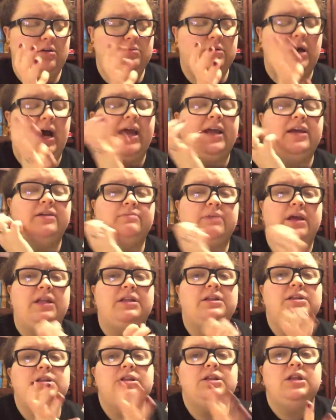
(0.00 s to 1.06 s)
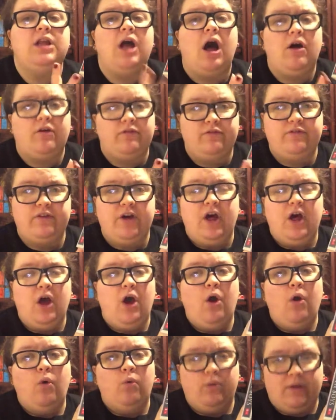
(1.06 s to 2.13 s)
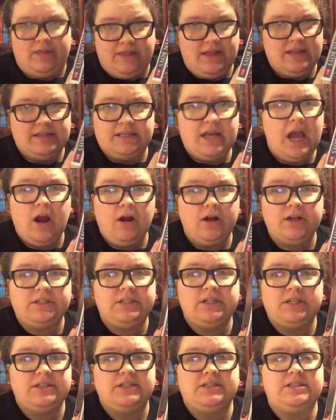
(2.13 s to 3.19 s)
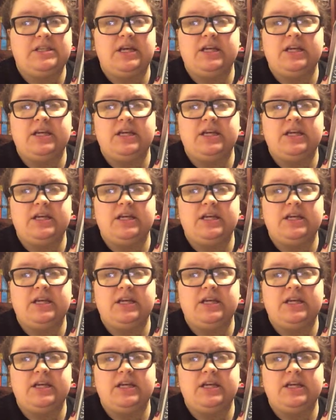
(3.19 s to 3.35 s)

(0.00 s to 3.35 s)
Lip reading: I am in love with these characters.